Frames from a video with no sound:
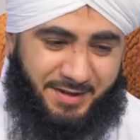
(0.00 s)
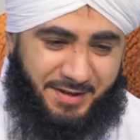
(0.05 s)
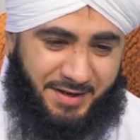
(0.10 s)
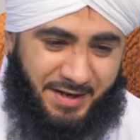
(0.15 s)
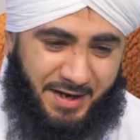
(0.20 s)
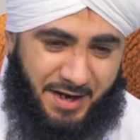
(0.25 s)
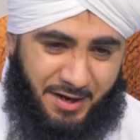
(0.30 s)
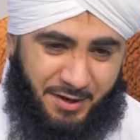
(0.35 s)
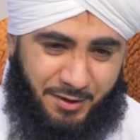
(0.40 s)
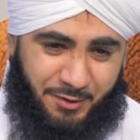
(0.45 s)

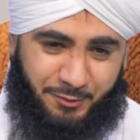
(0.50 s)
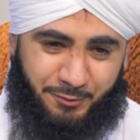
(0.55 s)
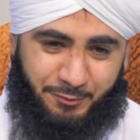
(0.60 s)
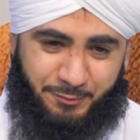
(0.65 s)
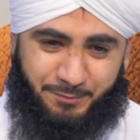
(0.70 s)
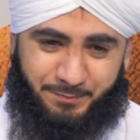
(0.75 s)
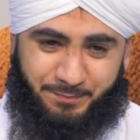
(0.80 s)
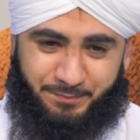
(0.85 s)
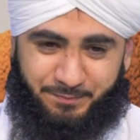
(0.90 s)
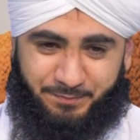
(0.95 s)
And
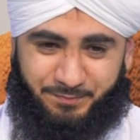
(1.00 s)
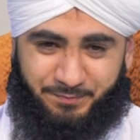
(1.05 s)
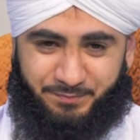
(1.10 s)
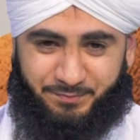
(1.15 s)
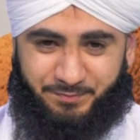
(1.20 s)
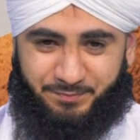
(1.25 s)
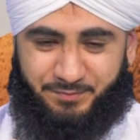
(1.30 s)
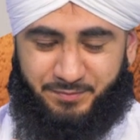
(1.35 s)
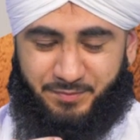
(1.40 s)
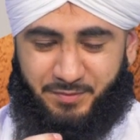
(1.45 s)
now
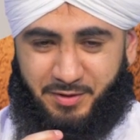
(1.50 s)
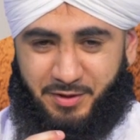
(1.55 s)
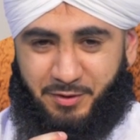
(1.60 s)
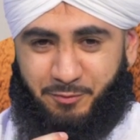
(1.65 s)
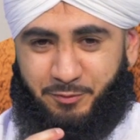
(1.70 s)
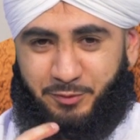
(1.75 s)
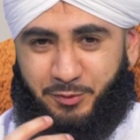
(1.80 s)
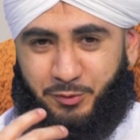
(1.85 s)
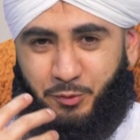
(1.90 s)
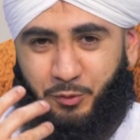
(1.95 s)
he
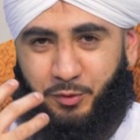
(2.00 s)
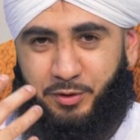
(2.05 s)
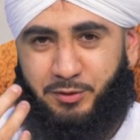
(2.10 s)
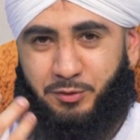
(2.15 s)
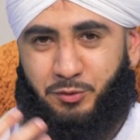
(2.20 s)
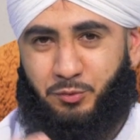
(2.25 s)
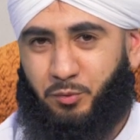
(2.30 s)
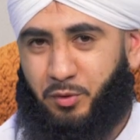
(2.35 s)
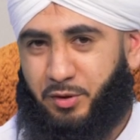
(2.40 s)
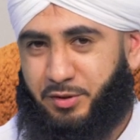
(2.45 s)
was
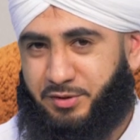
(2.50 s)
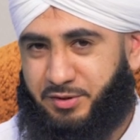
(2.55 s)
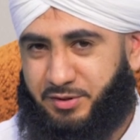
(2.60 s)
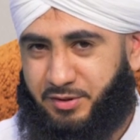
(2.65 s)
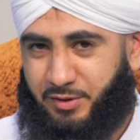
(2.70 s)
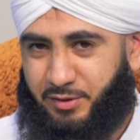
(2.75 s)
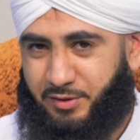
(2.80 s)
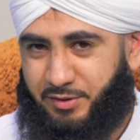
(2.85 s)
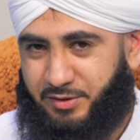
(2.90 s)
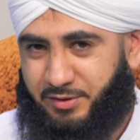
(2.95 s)
going towards
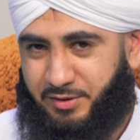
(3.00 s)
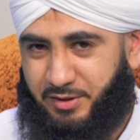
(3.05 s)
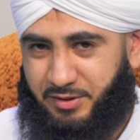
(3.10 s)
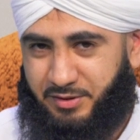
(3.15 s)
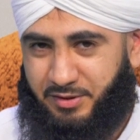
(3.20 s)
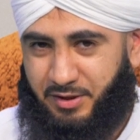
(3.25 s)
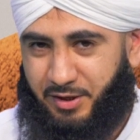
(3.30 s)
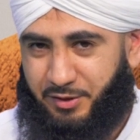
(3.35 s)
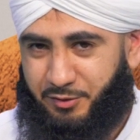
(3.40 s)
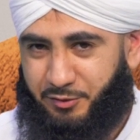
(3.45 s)

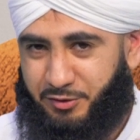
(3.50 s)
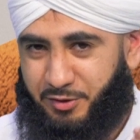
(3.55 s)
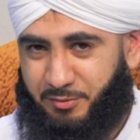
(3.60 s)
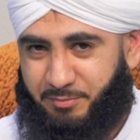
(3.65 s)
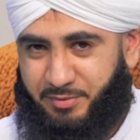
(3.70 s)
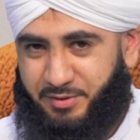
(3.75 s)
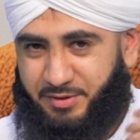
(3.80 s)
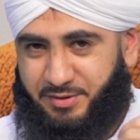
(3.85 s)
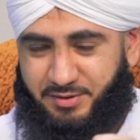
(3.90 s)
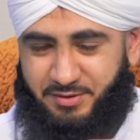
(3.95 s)
another
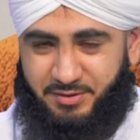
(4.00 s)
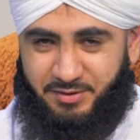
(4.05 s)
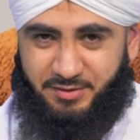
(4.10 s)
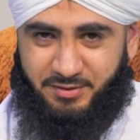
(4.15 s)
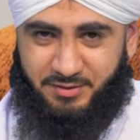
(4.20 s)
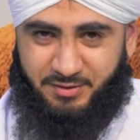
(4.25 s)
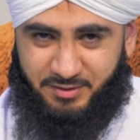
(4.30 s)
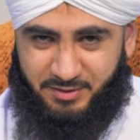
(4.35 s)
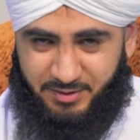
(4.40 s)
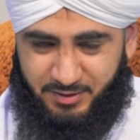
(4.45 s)

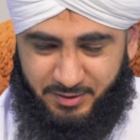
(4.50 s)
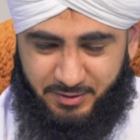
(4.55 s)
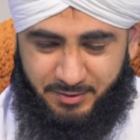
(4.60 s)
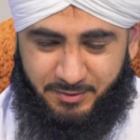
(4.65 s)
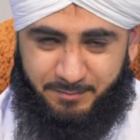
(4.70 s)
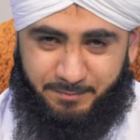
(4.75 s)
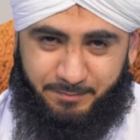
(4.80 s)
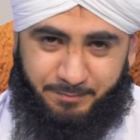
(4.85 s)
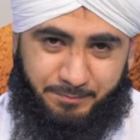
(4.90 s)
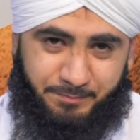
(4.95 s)
person
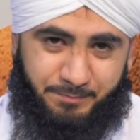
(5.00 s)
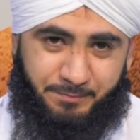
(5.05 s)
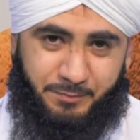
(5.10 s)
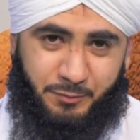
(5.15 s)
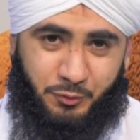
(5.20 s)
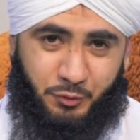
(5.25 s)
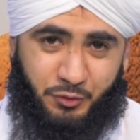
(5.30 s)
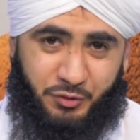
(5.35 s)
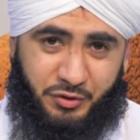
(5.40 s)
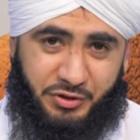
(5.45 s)

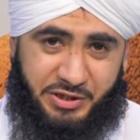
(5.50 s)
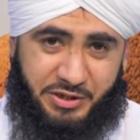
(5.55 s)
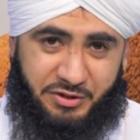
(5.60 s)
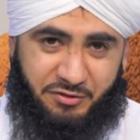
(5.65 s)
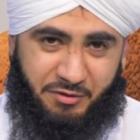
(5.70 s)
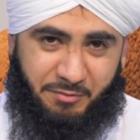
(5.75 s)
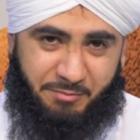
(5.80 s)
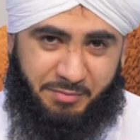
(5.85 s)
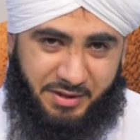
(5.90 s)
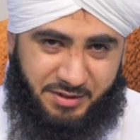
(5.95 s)
to
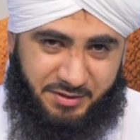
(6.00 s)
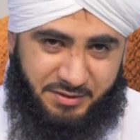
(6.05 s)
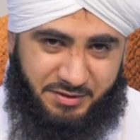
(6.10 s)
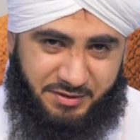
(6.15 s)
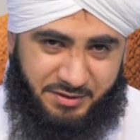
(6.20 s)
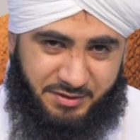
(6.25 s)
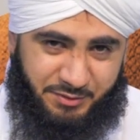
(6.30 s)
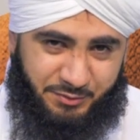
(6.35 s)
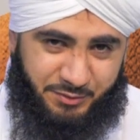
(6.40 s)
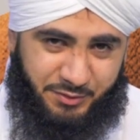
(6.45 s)
seek
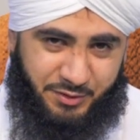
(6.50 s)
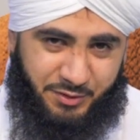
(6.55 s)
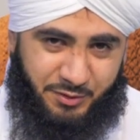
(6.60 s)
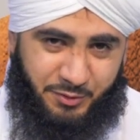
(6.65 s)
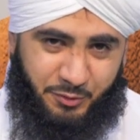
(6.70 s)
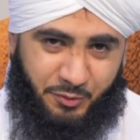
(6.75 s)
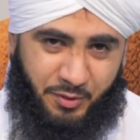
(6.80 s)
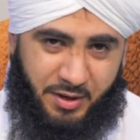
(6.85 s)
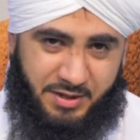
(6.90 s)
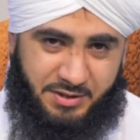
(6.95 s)
repentance. He was going
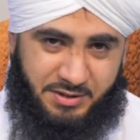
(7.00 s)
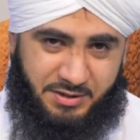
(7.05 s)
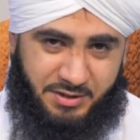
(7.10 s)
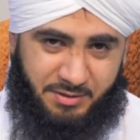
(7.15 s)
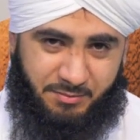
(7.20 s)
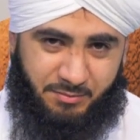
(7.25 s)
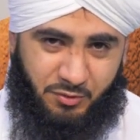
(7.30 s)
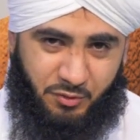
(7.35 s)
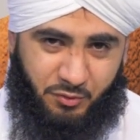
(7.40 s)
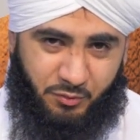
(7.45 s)
to go ask
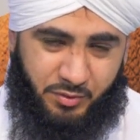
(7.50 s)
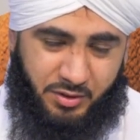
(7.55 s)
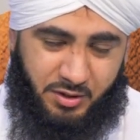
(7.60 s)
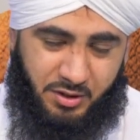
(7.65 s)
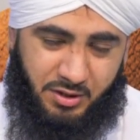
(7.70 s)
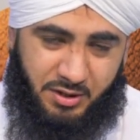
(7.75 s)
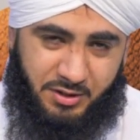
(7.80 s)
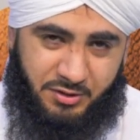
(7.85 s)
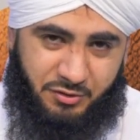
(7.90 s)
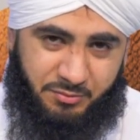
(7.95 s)
him, look, with
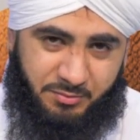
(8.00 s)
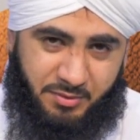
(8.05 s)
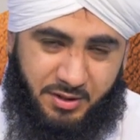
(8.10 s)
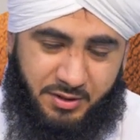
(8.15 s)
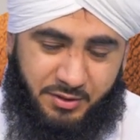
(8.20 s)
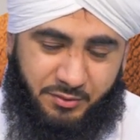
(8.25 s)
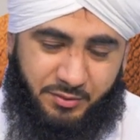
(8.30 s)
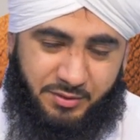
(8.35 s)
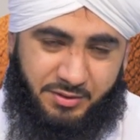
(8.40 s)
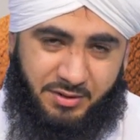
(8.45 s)
Allah
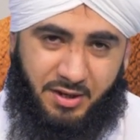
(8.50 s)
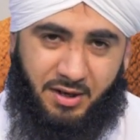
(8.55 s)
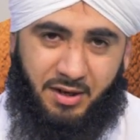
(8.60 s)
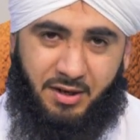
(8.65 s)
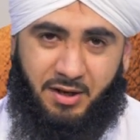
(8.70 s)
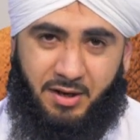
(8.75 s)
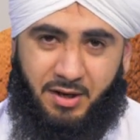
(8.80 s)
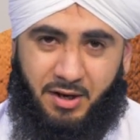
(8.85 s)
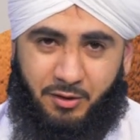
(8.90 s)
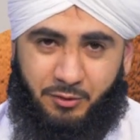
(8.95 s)
subhanahu wa
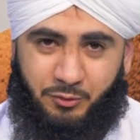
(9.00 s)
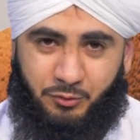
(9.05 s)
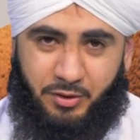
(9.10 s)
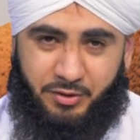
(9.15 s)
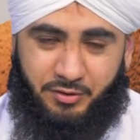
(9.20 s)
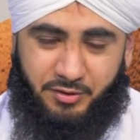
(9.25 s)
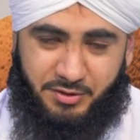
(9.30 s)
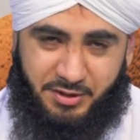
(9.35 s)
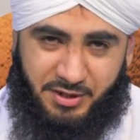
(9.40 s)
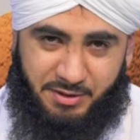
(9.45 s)
ta'ala, how do
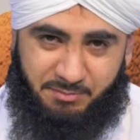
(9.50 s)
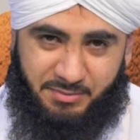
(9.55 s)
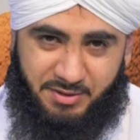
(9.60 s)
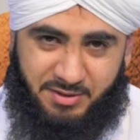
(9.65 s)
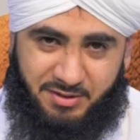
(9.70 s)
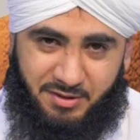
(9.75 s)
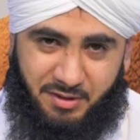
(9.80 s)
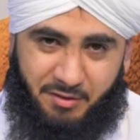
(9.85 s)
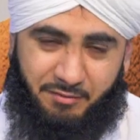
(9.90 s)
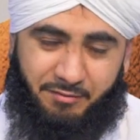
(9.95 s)
I redeem
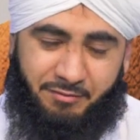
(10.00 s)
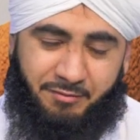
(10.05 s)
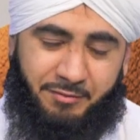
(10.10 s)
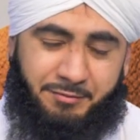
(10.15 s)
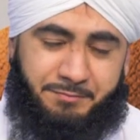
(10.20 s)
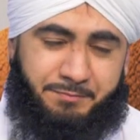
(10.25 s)
myself?